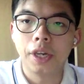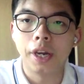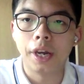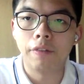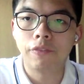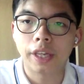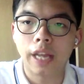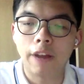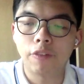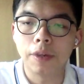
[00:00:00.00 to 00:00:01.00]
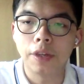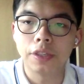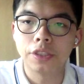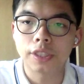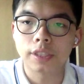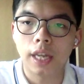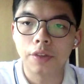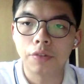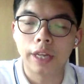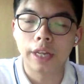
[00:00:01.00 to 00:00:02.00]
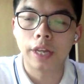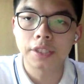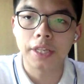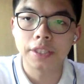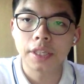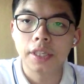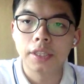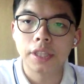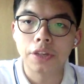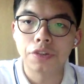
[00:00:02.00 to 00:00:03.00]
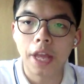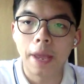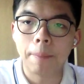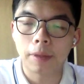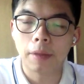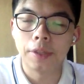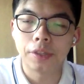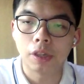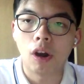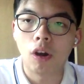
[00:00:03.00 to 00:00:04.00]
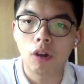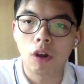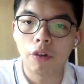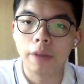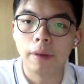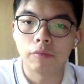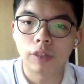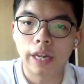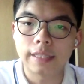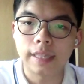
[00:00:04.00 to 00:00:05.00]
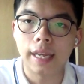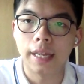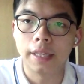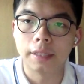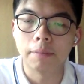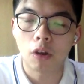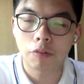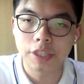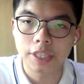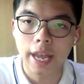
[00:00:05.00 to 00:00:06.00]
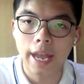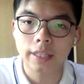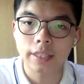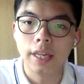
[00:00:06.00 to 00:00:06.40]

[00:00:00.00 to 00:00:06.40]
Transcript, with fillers: uh, for the government, just like United States, they should implement the Hong Kong Human Rights and Democracy Act.